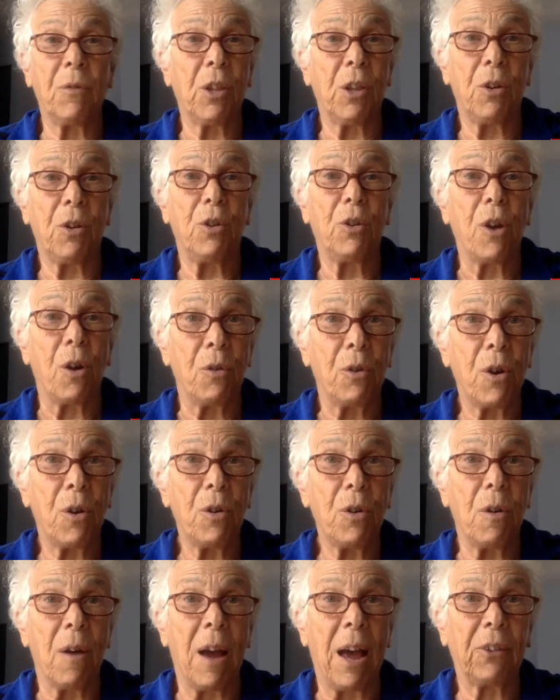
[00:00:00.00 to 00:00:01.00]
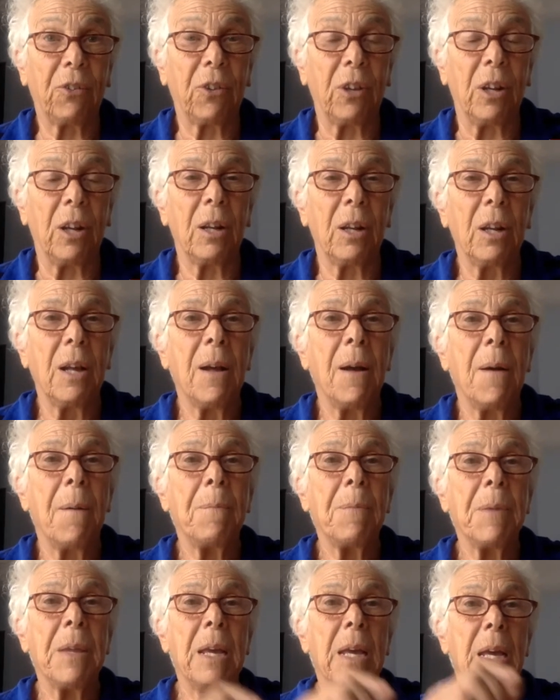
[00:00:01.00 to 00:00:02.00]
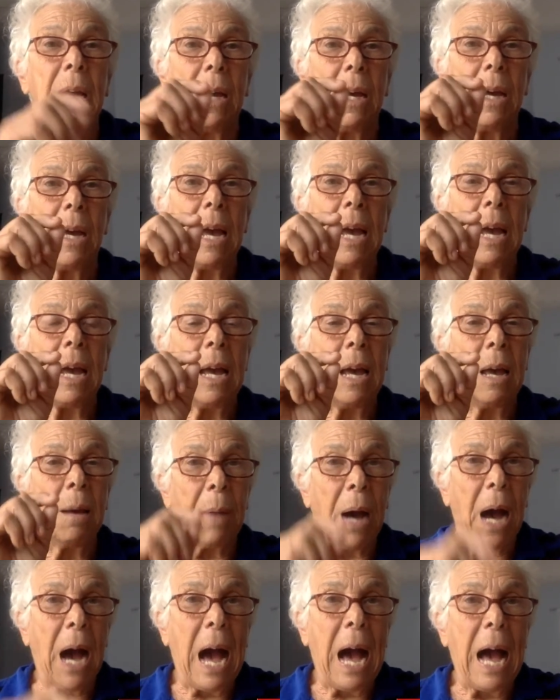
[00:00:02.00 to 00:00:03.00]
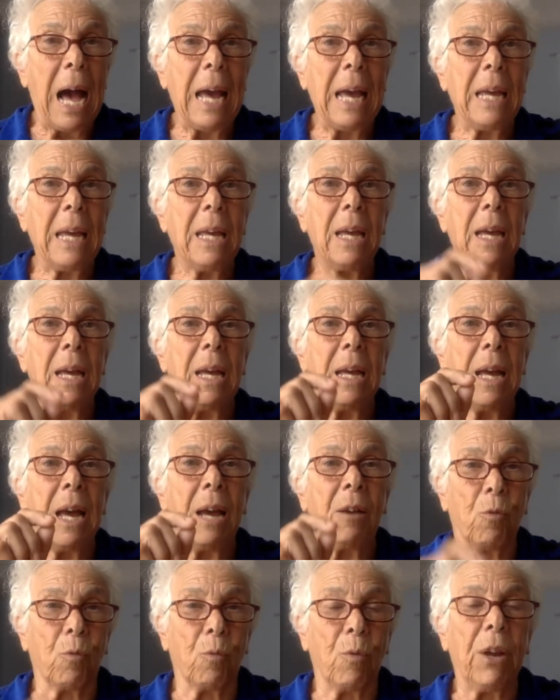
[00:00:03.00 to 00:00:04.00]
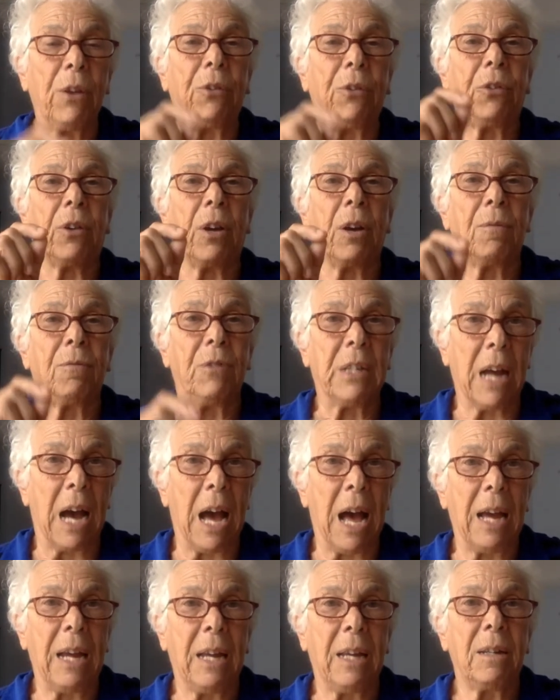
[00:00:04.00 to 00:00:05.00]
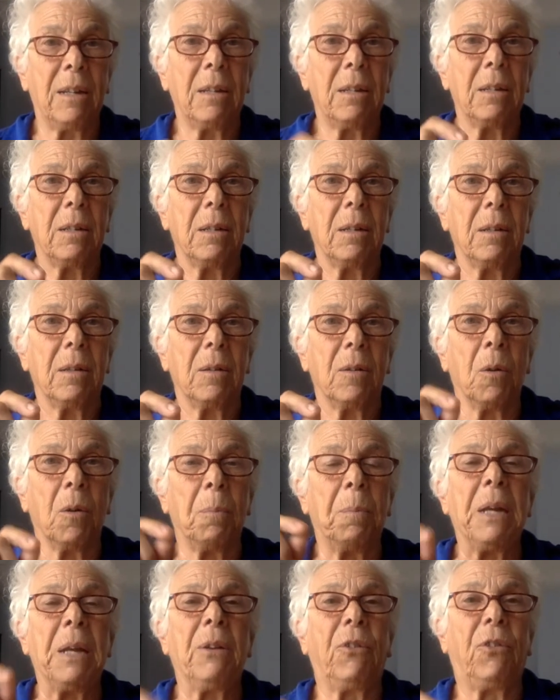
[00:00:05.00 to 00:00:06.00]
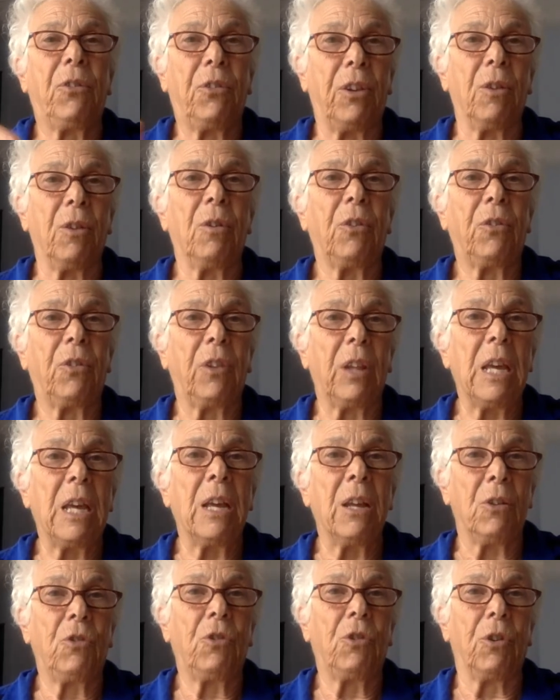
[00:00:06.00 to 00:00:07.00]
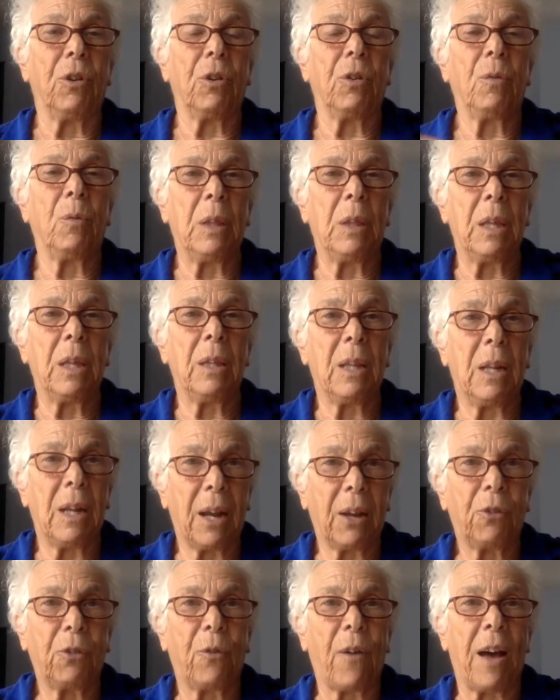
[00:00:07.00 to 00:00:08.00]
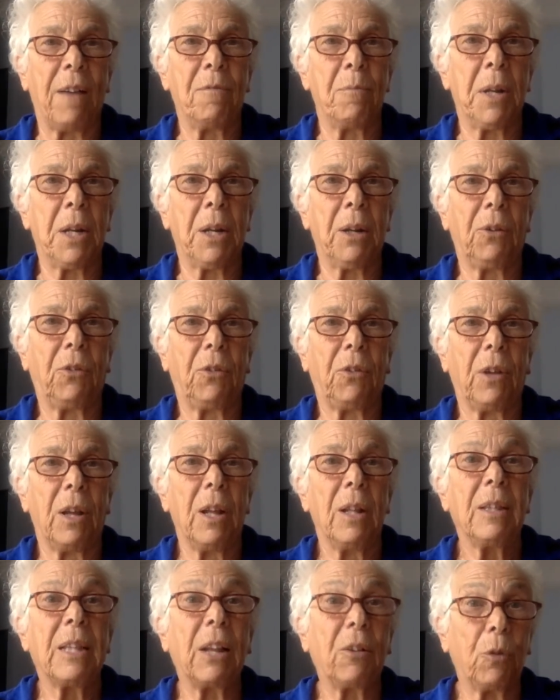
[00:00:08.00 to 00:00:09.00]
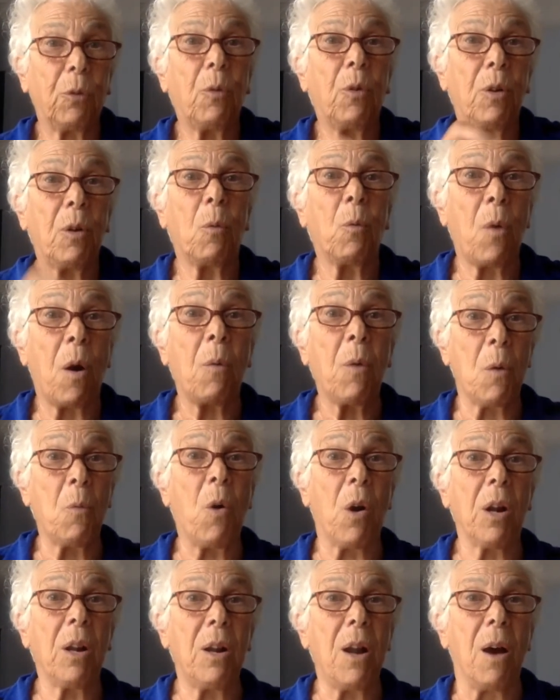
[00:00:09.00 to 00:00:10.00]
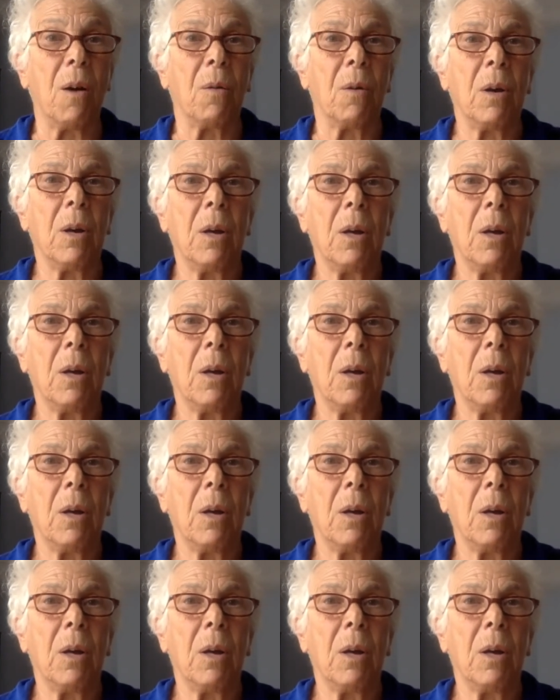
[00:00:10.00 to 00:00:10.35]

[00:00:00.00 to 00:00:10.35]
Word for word: even though you don't know you're asking it Am I at risk of dying or being seriously injured within the next five minutes? That's what, what we want to know.